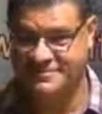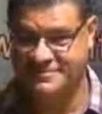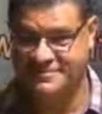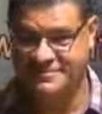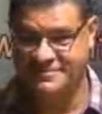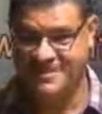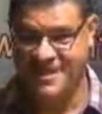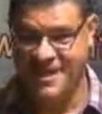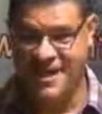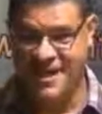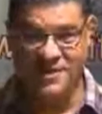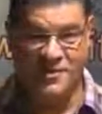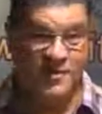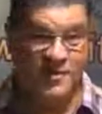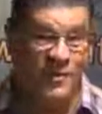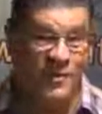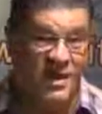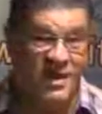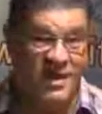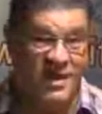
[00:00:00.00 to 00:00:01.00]
And
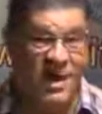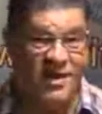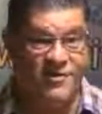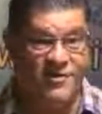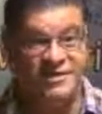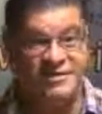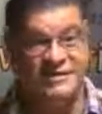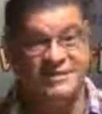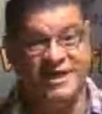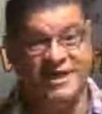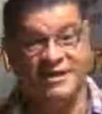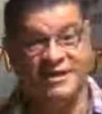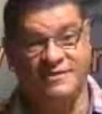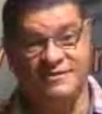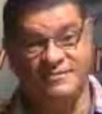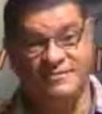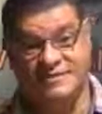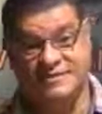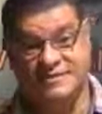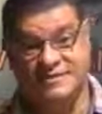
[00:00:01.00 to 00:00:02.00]
we ourselves,
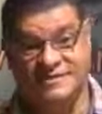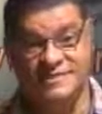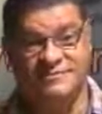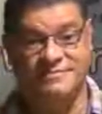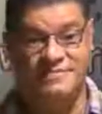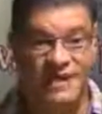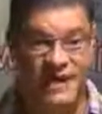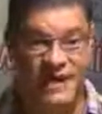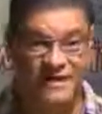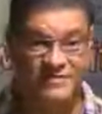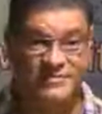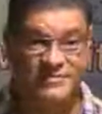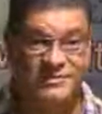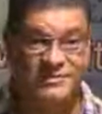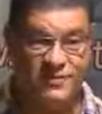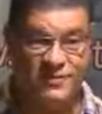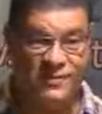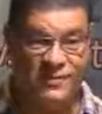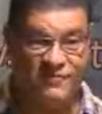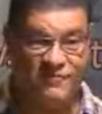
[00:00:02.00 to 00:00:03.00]
sometimes
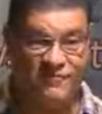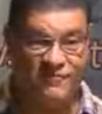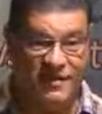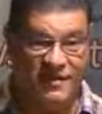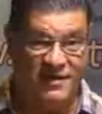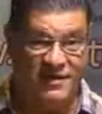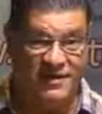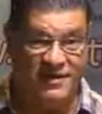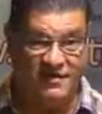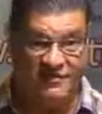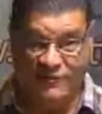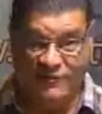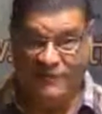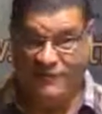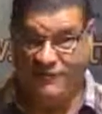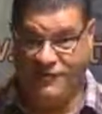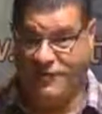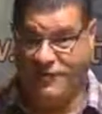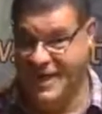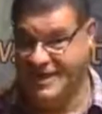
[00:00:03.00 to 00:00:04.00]
we
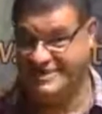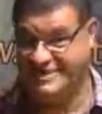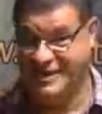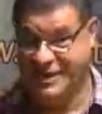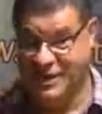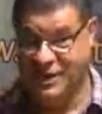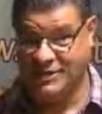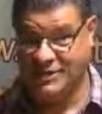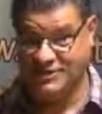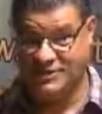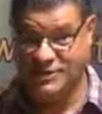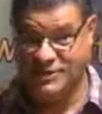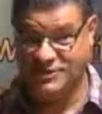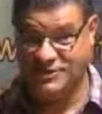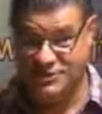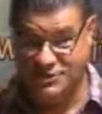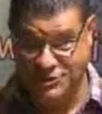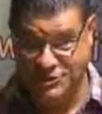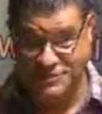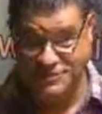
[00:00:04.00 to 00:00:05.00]
feel at a loss what to
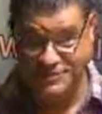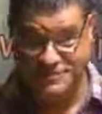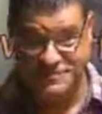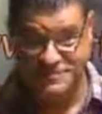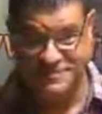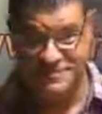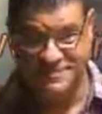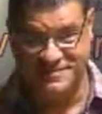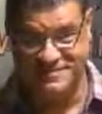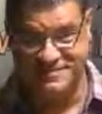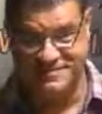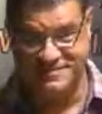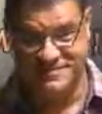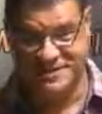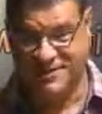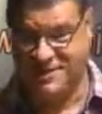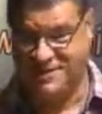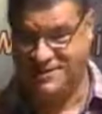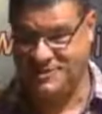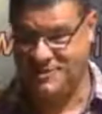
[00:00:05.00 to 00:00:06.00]
do
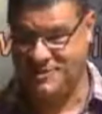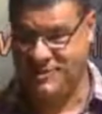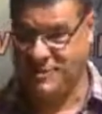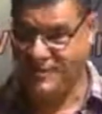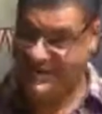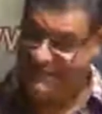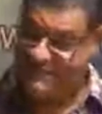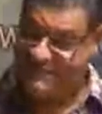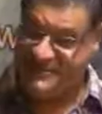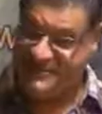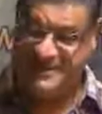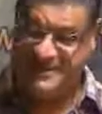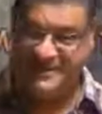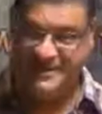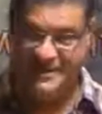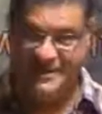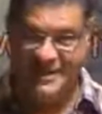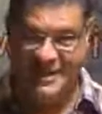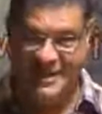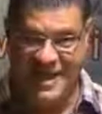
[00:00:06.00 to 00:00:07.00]
because we're limited
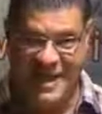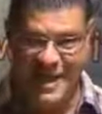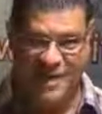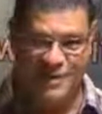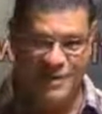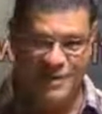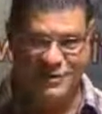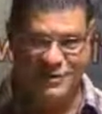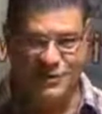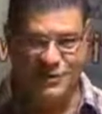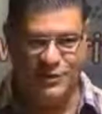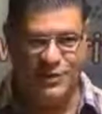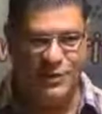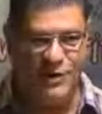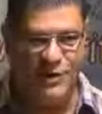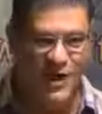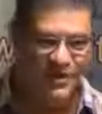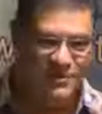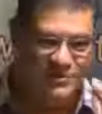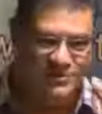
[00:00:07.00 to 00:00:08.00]
and we don't know how
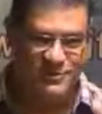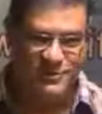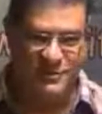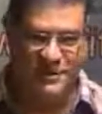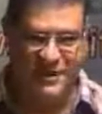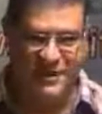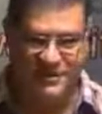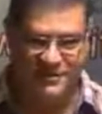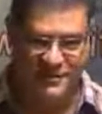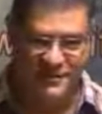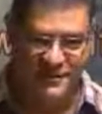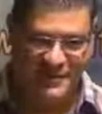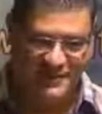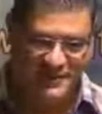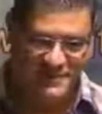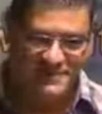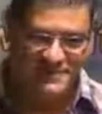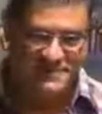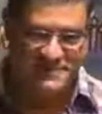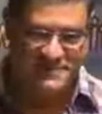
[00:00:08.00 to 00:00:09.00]
to relate to this,
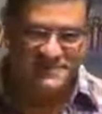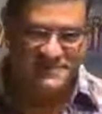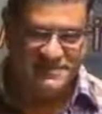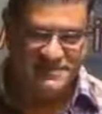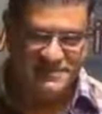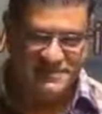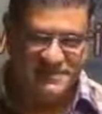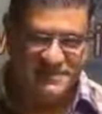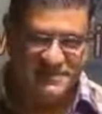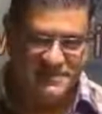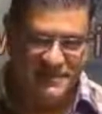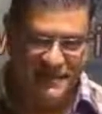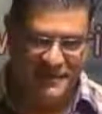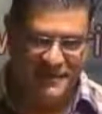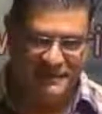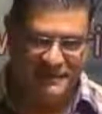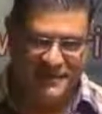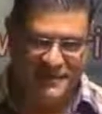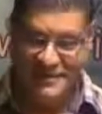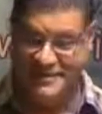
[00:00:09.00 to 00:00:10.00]
right?
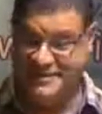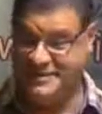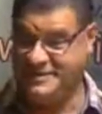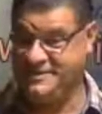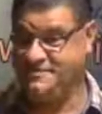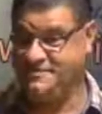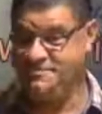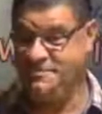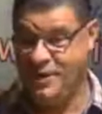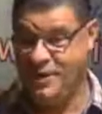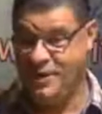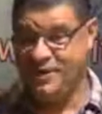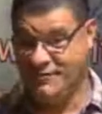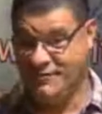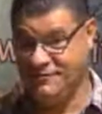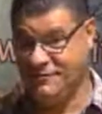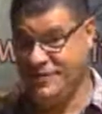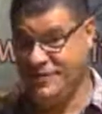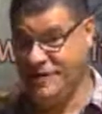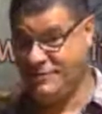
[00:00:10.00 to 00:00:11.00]
This is part of
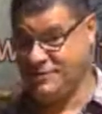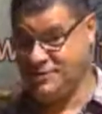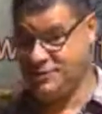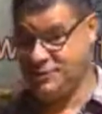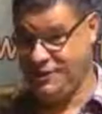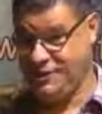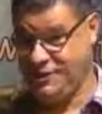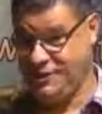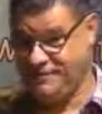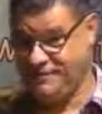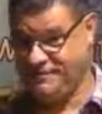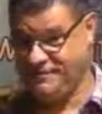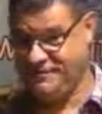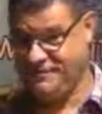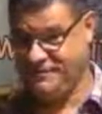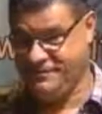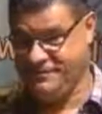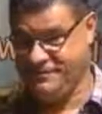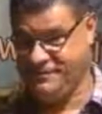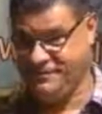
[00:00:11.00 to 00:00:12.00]
our journey here,
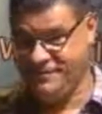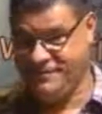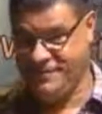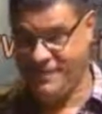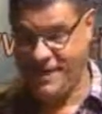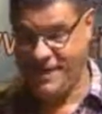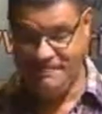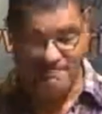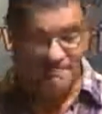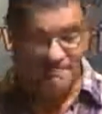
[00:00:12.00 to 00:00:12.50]
okay?